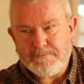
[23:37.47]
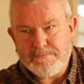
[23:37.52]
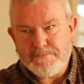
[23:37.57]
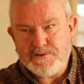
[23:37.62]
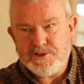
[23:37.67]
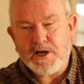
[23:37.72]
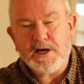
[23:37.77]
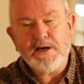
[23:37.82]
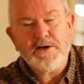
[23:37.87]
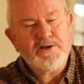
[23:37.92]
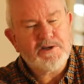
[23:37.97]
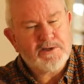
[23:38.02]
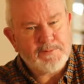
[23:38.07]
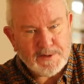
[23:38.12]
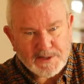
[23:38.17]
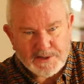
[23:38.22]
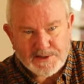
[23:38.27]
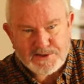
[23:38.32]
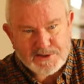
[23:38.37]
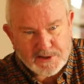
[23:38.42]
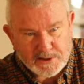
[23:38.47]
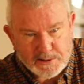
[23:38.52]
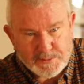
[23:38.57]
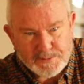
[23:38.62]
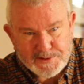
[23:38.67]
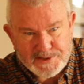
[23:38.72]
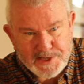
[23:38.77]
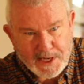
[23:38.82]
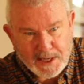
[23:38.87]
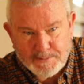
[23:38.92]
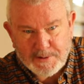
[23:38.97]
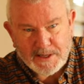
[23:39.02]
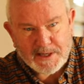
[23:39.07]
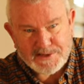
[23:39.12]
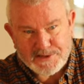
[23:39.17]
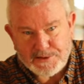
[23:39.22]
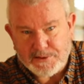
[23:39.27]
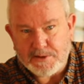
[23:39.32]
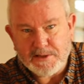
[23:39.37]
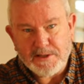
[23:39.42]
charitably described as
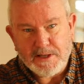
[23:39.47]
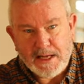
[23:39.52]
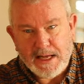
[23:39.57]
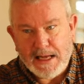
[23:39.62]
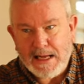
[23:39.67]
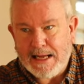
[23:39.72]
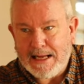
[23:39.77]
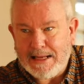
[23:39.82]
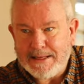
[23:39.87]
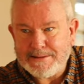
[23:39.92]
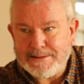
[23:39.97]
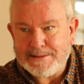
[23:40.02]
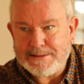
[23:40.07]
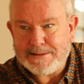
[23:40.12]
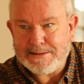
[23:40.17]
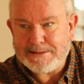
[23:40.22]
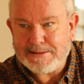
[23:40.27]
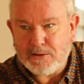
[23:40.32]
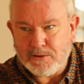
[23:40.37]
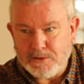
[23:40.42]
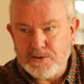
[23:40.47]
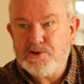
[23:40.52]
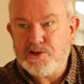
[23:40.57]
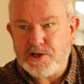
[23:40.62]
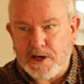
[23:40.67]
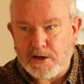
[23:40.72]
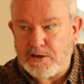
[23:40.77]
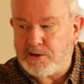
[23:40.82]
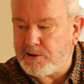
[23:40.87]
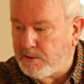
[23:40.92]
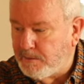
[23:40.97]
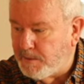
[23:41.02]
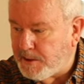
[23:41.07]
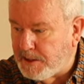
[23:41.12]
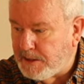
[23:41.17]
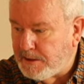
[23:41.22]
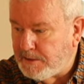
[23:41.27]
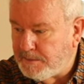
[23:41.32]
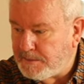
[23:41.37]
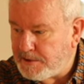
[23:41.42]
haphazard and
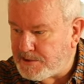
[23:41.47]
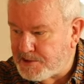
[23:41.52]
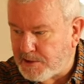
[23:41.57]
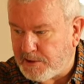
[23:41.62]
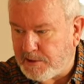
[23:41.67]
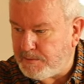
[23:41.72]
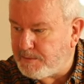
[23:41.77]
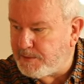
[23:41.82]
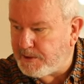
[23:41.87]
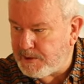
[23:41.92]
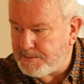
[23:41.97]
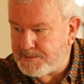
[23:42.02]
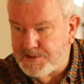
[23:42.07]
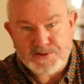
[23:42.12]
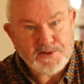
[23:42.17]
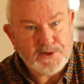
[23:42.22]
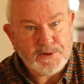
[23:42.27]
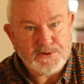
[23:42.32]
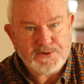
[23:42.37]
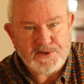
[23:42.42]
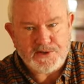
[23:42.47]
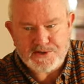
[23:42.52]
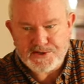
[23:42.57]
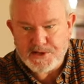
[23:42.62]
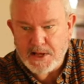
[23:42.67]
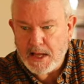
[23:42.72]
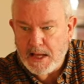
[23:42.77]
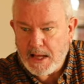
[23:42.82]
uncharitably described perhaps as useless.